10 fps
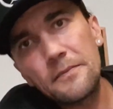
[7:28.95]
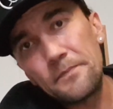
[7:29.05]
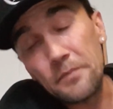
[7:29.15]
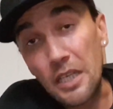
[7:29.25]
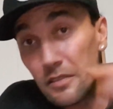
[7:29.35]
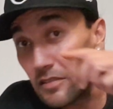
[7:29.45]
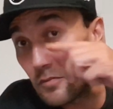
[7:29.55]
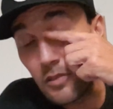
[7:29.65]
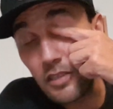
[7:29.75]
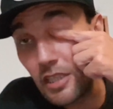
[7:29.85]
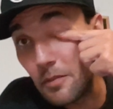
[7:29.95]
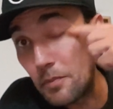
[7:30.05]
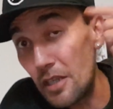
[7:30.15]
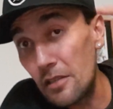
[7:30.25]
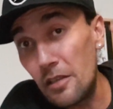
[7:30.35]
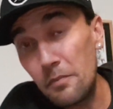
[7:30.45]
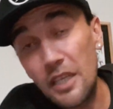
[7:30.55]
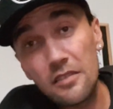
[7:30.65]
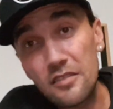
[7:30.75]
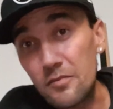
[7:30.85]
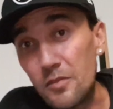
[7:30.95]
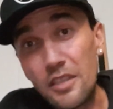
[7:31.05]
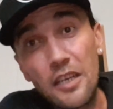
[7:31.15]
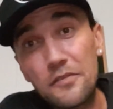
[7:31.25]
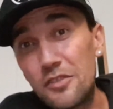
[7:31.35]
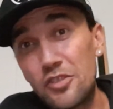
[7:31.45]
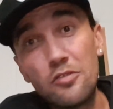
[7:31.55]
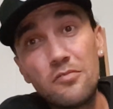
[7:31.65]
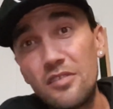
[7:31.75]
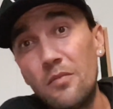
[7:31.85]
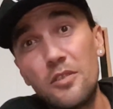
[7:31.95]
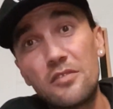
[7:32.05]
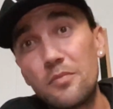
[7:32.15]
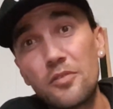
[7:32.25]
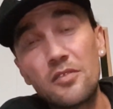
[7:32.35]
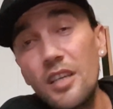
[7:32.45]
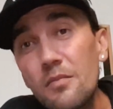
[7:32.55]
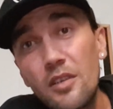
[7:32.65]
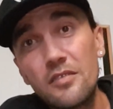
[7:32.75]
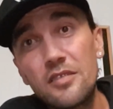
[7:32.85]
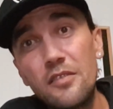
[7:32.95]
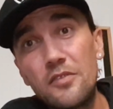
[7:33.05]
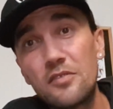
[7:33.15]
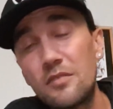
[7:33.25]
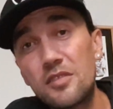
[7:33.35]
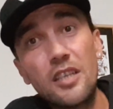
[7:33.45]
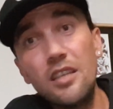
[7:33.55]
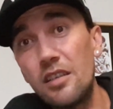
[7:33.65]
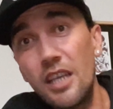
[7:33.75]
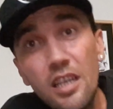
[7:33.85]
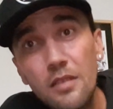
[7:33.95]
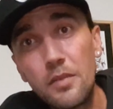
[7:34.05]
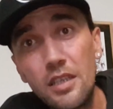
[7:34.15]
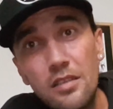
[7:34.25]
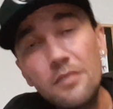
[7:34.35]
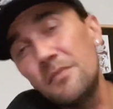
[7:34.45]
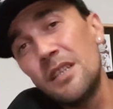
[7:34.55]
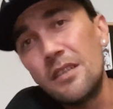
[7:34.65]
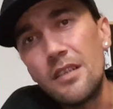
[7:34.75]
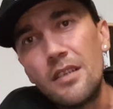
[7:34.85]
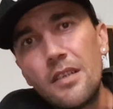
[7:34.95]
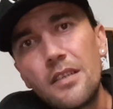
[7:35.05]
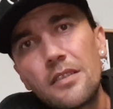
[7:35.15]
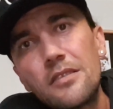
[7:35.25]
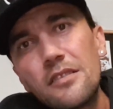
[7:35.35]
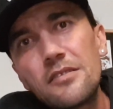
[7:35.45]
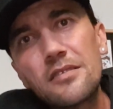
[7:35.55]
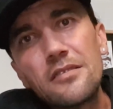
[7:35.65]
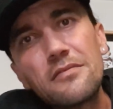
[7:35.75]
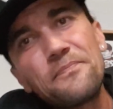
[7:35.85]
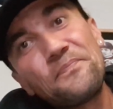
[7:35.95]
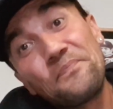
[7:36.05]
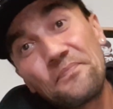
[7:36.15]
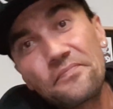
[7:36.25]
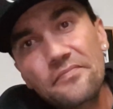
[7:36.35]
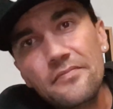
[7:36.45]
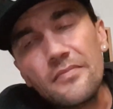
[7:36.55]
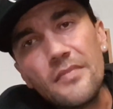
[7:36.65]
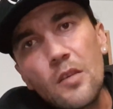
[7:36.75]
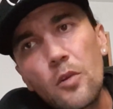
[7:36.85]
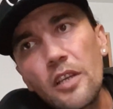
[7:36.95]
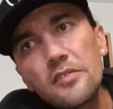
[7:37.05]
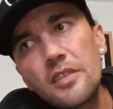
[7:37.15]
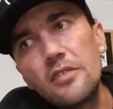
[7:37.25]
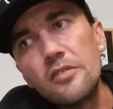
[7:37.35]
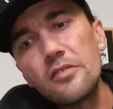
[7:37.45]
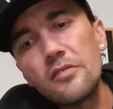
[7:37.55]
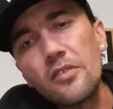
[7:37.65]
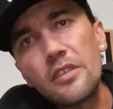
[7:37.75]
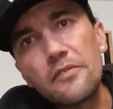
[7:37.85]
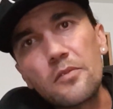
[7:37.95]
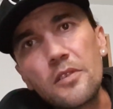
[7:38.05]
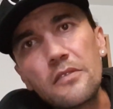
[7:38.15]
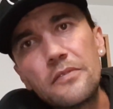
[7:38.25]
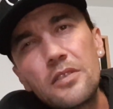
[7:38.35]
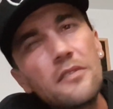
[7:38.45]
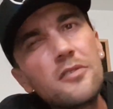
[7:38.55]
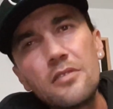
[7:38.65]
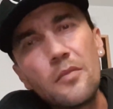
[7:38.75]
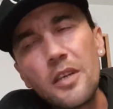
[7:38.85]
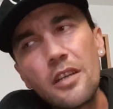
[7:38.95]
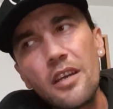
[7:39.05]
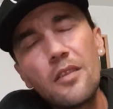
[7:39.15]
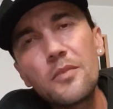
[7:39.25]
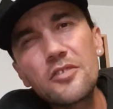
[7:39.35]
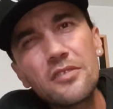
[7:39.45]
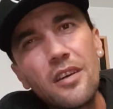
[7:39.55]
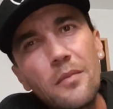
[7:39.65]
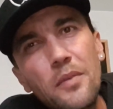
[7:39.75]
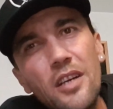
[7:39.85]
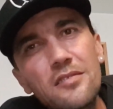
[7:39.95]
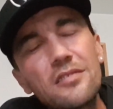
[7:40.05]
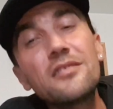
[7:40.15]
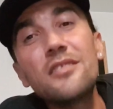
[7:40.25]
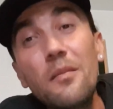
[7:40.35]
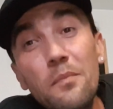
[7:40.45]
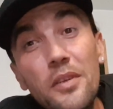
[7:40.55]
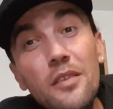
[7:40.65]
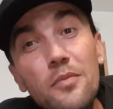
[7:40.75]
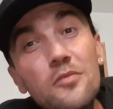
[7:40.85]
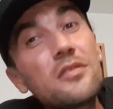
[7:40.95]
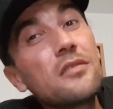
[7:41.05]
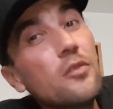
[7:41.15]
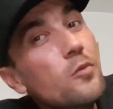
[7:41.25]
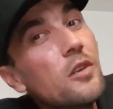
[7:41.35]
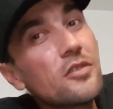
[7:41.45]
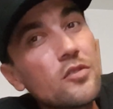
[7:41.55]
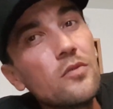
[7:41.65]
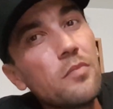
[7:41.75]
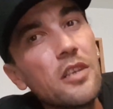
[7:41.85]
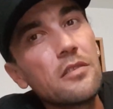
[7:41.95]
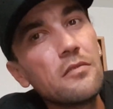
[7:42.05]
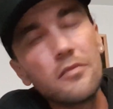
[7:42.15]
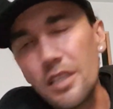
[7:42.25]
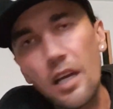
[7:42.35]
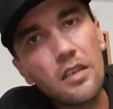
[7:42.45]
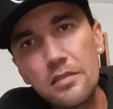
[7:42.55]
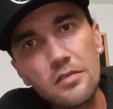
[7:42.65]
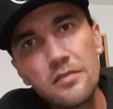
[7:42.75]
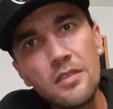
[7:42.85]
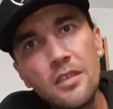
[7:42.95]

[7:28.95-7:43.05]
Man doesn't want to get beat up. Man doesn't want to have to shoot someone to protect myself because I'm scared of getting beat up. You know, so what else can you do? Not everyone will forgive you no matter how much time passes. Some people still want your blood, regardless.